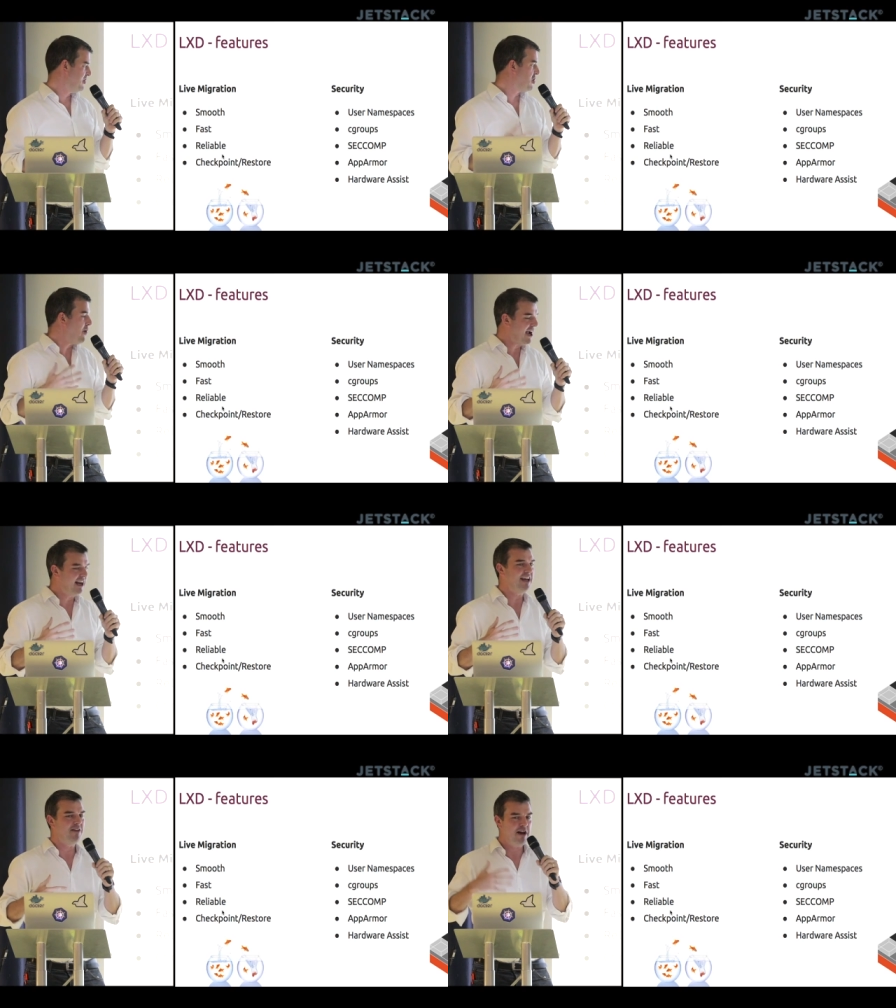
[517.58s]

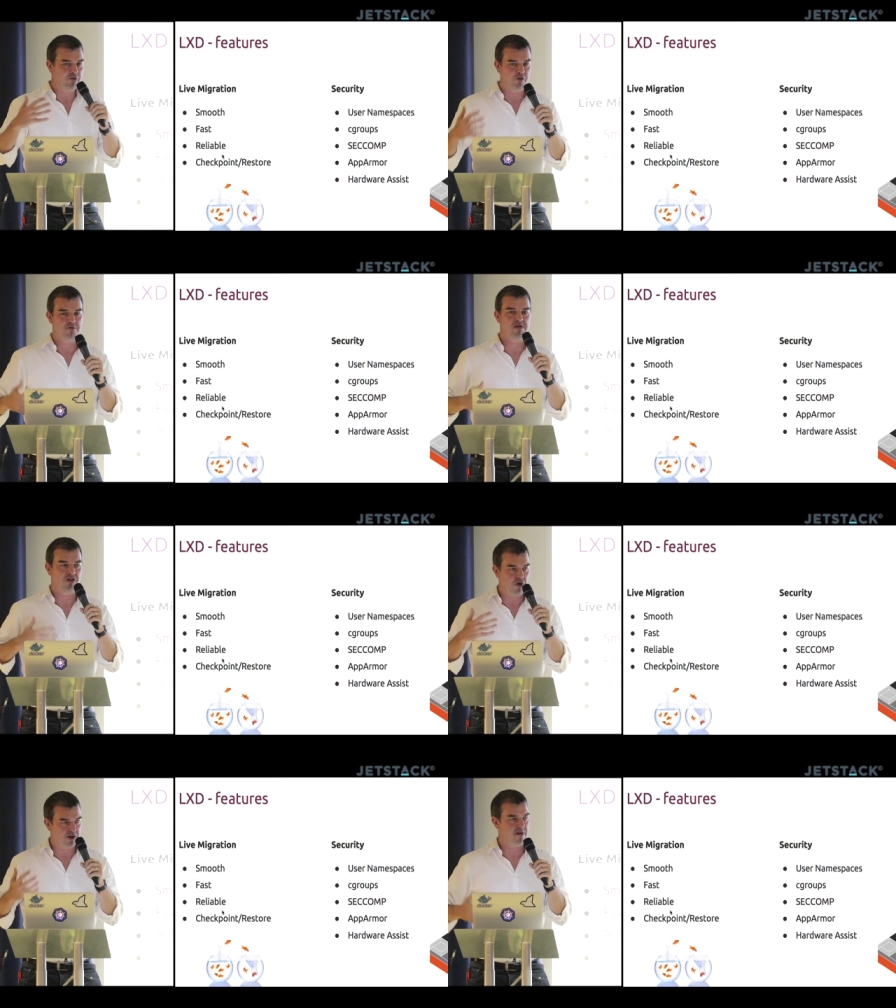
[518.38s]
correctly, and therefore, from a
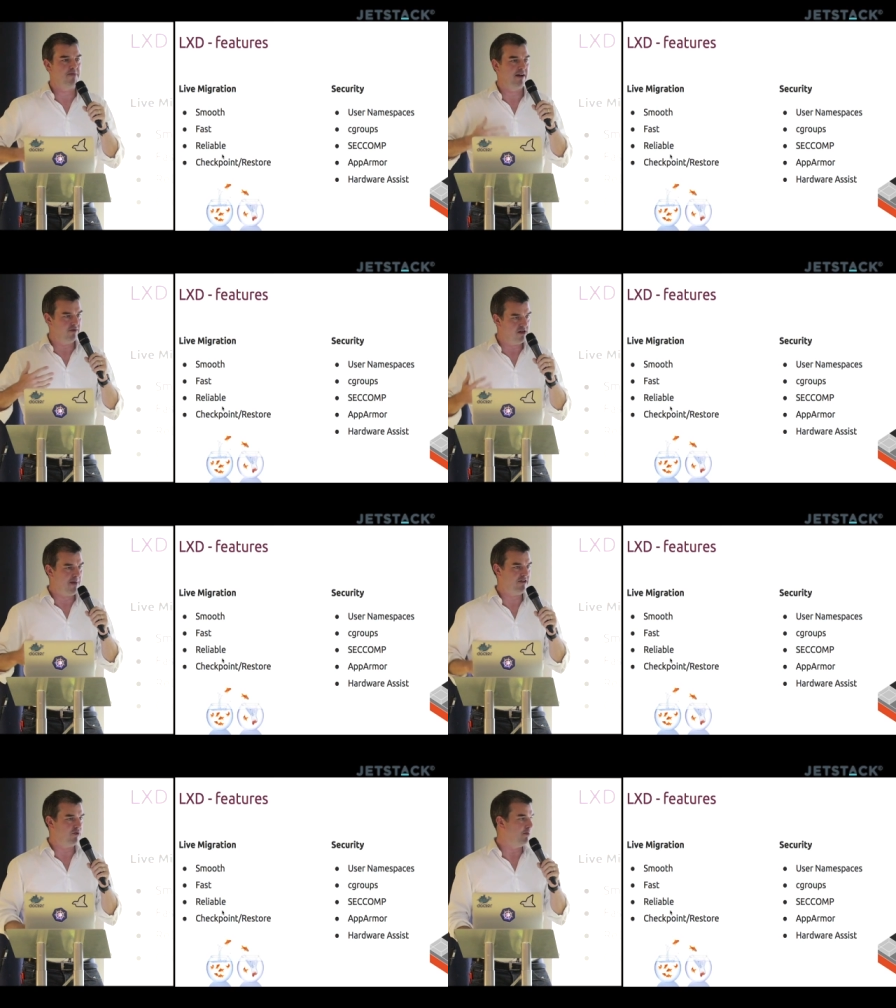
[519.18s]
security perspective, it's
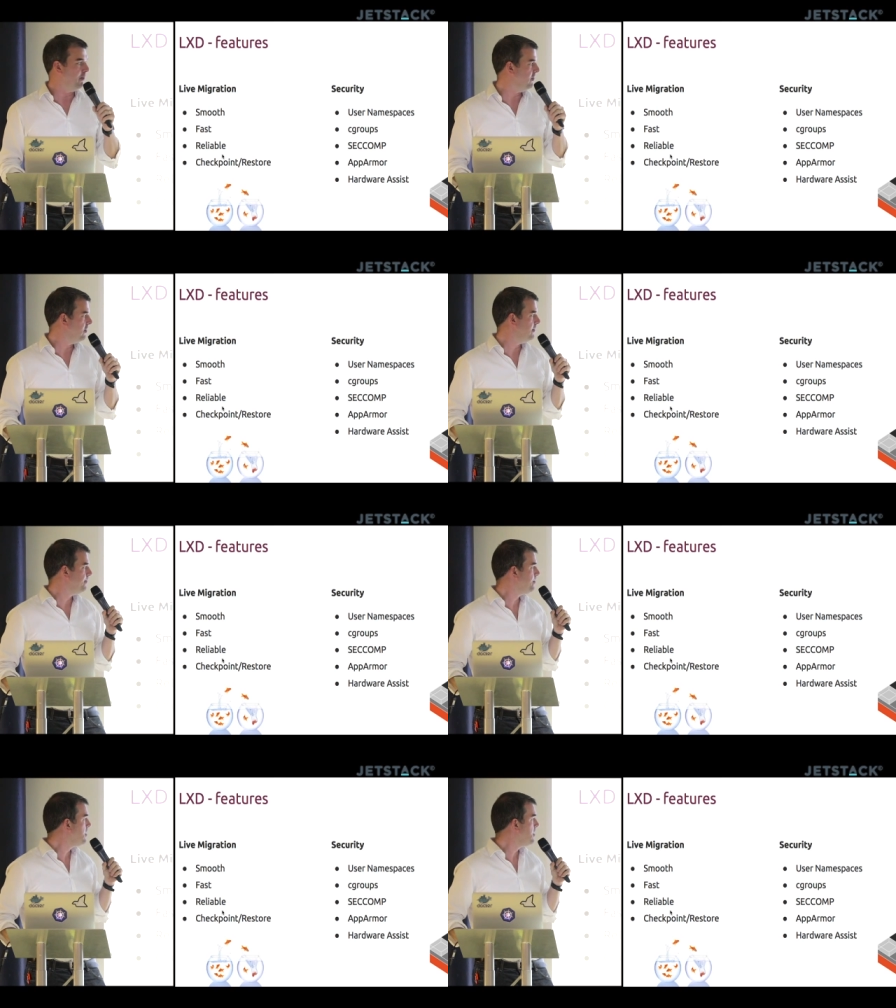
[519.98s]
better implemented.